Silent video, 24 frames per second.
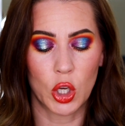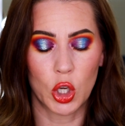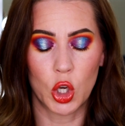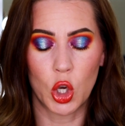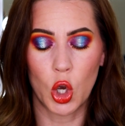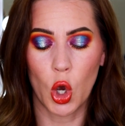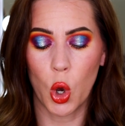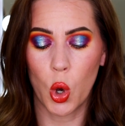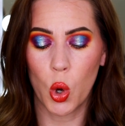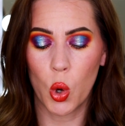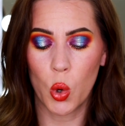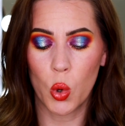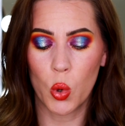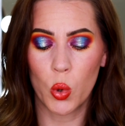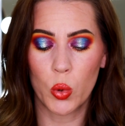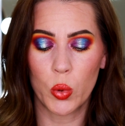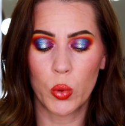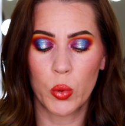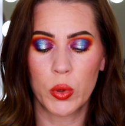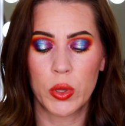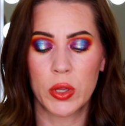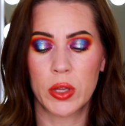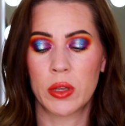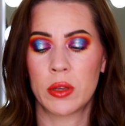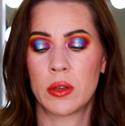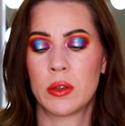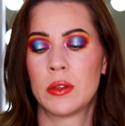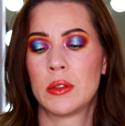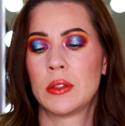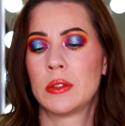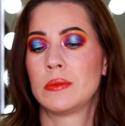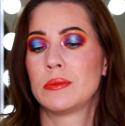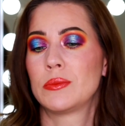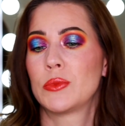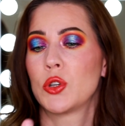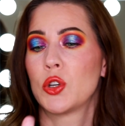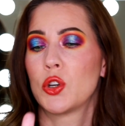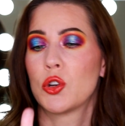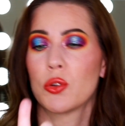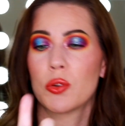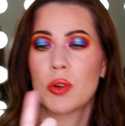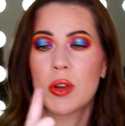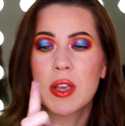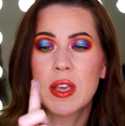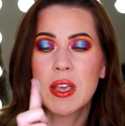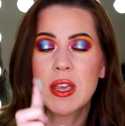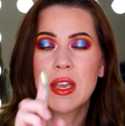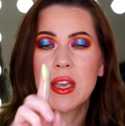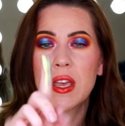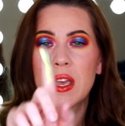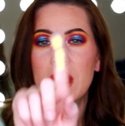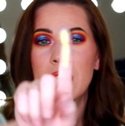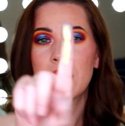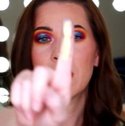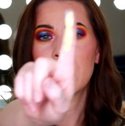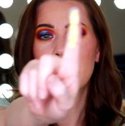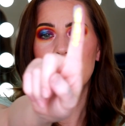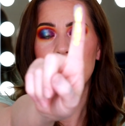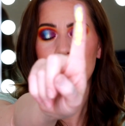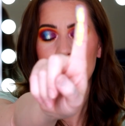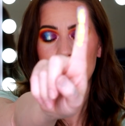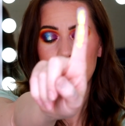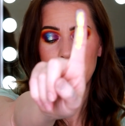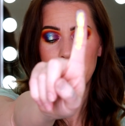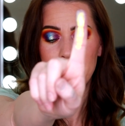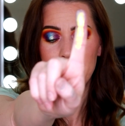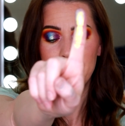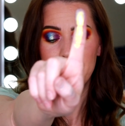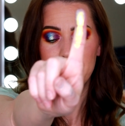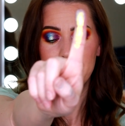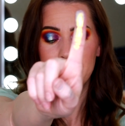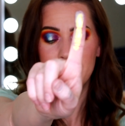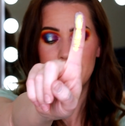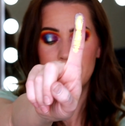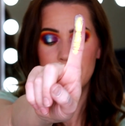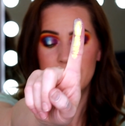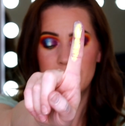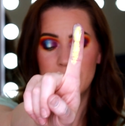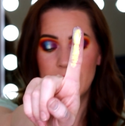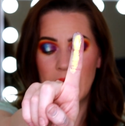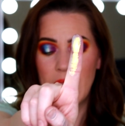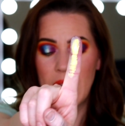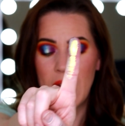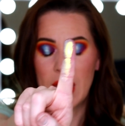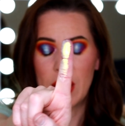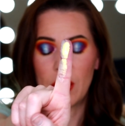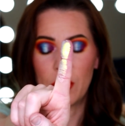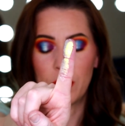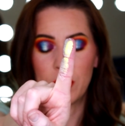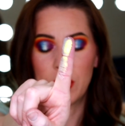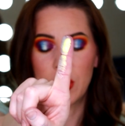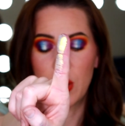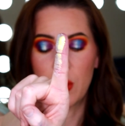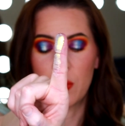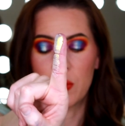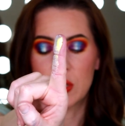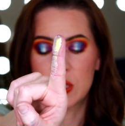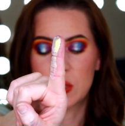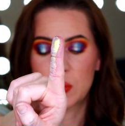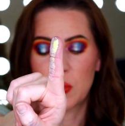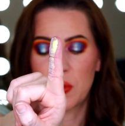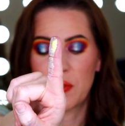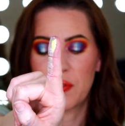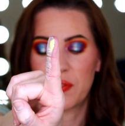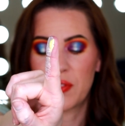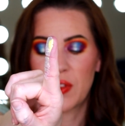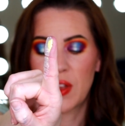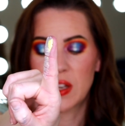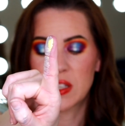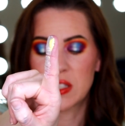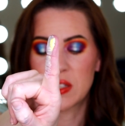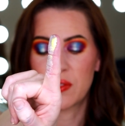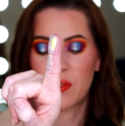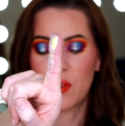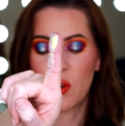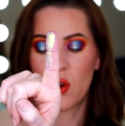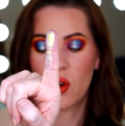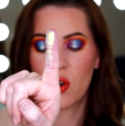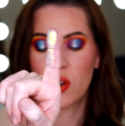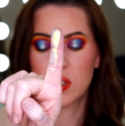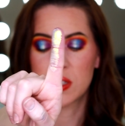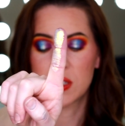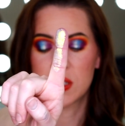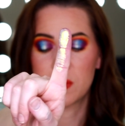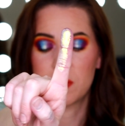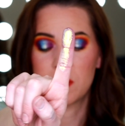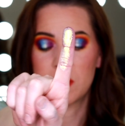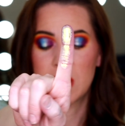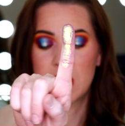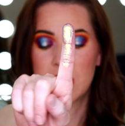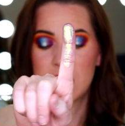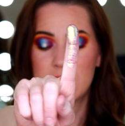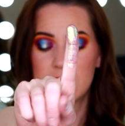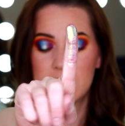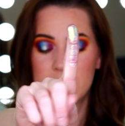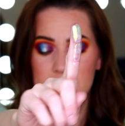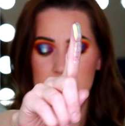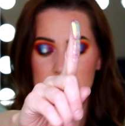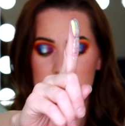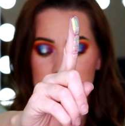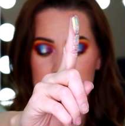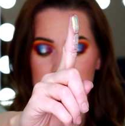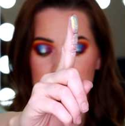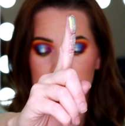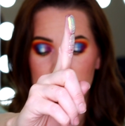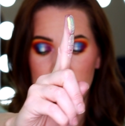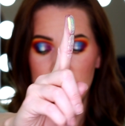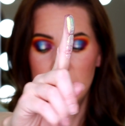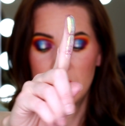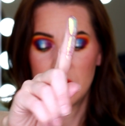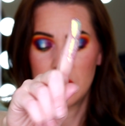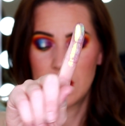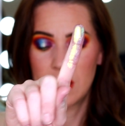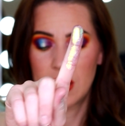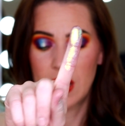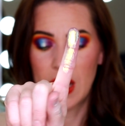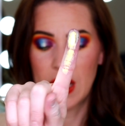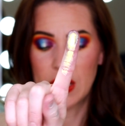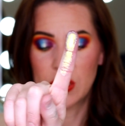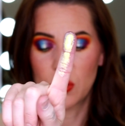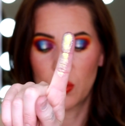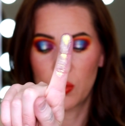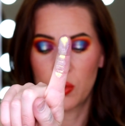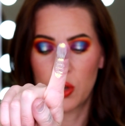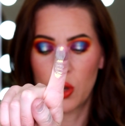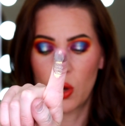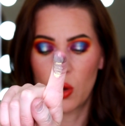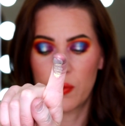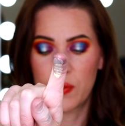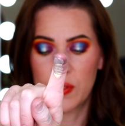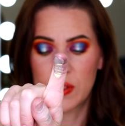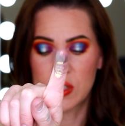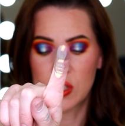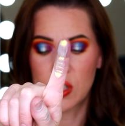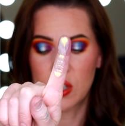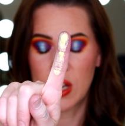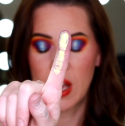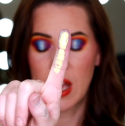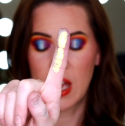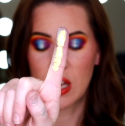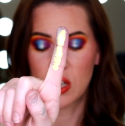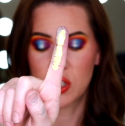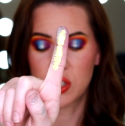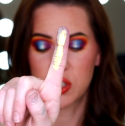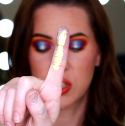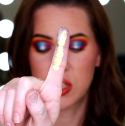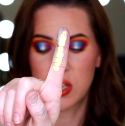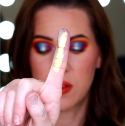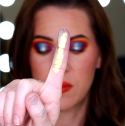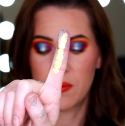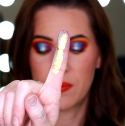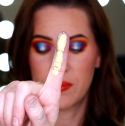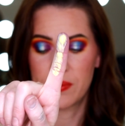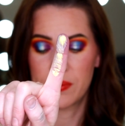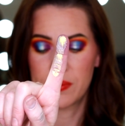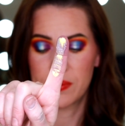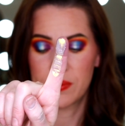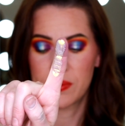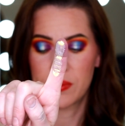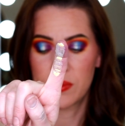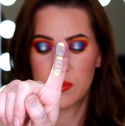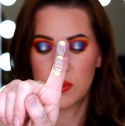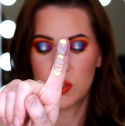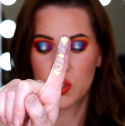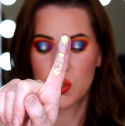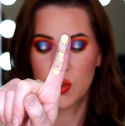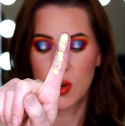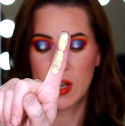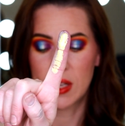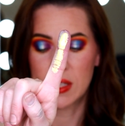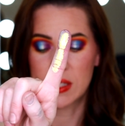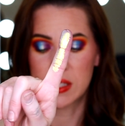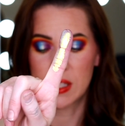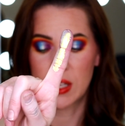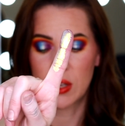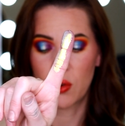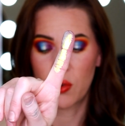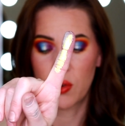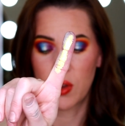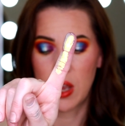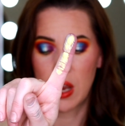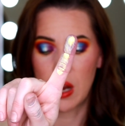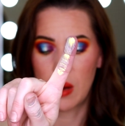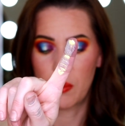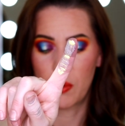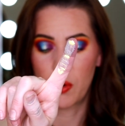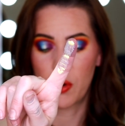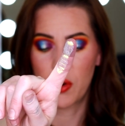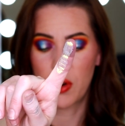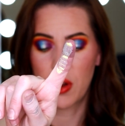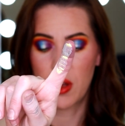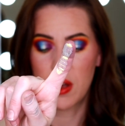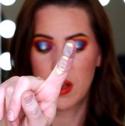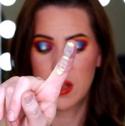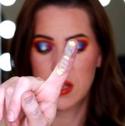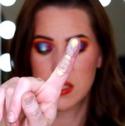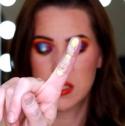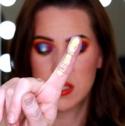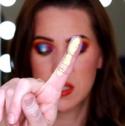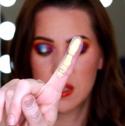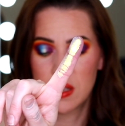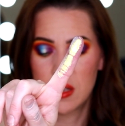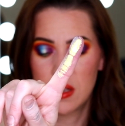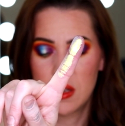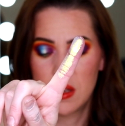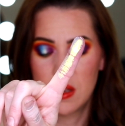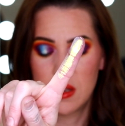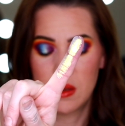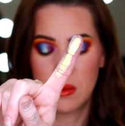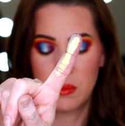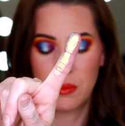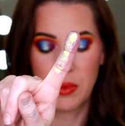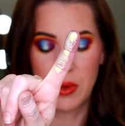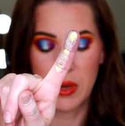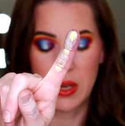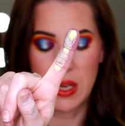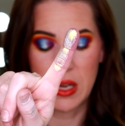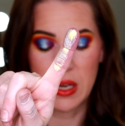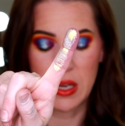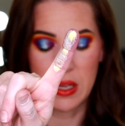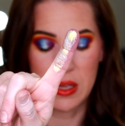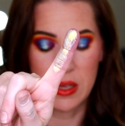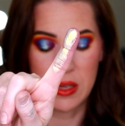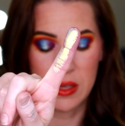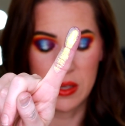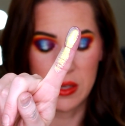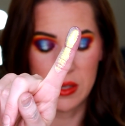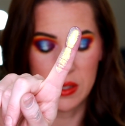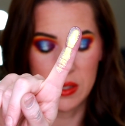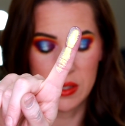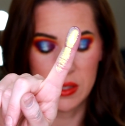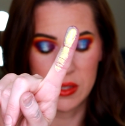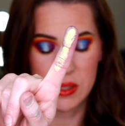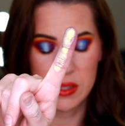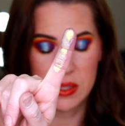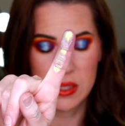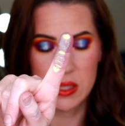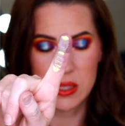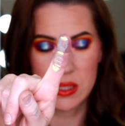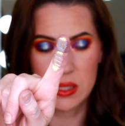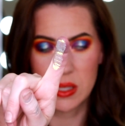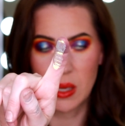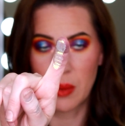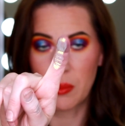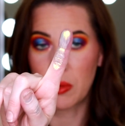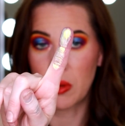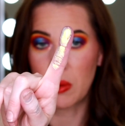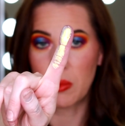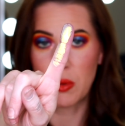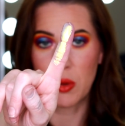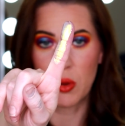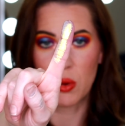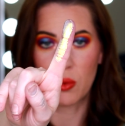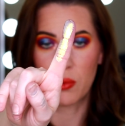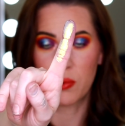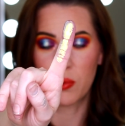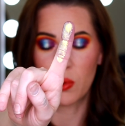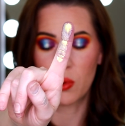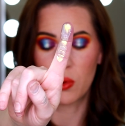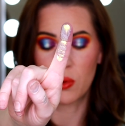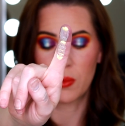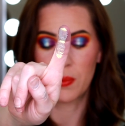gold, green, I don't know, this reflective awesomeness. I don't know if it's going to actually translate on camera or not, but it is something beautiful.